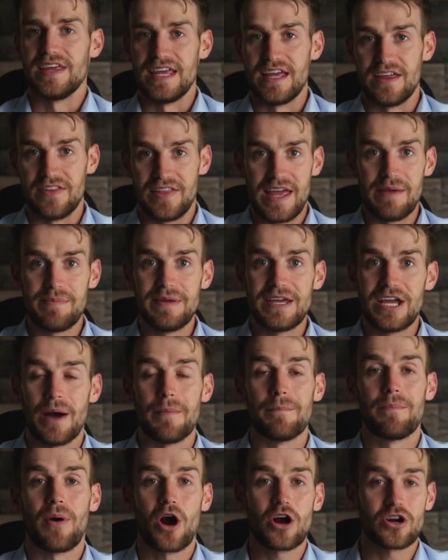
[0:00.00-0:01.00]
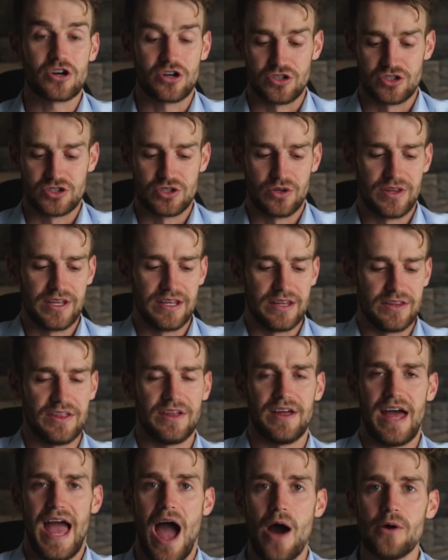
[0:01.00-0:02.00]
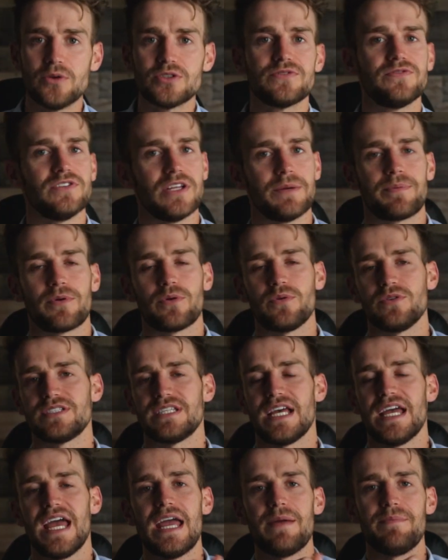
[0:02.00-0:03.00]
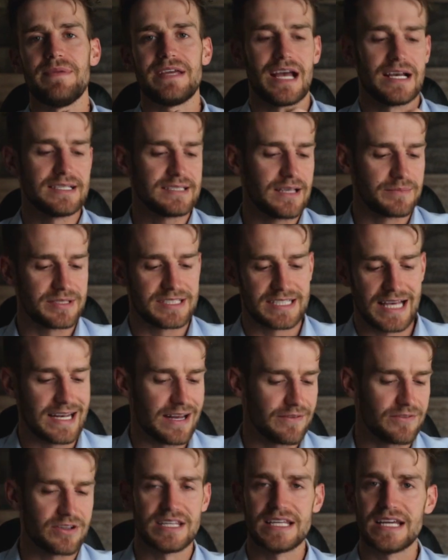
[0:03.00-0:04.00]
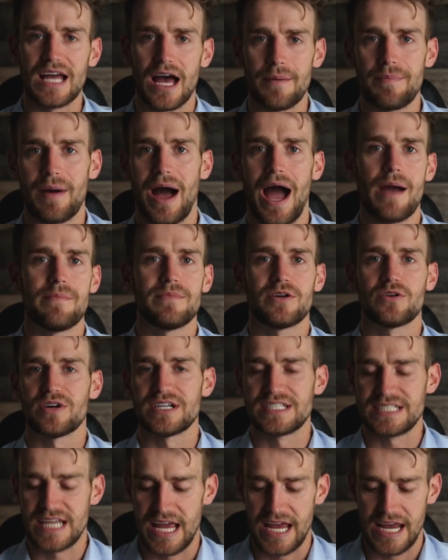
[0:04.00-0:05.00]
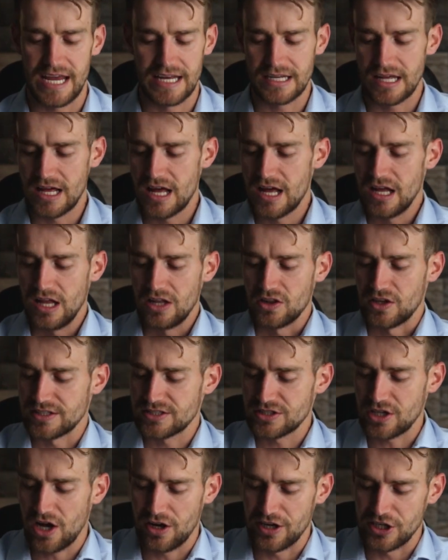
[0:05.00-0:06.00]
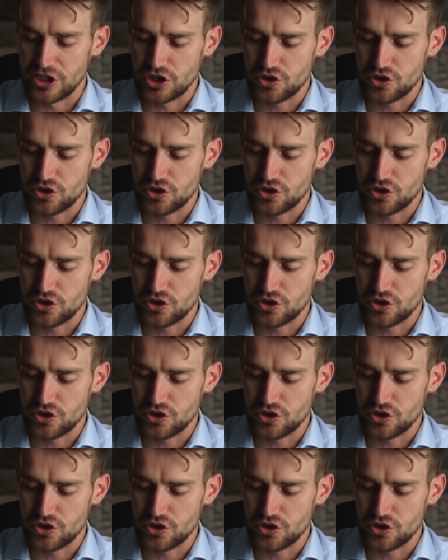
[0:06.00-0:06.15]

the they become partners. So the the house flipper will say, "Hey, because I'm setting everything up, I'm going to retain let's call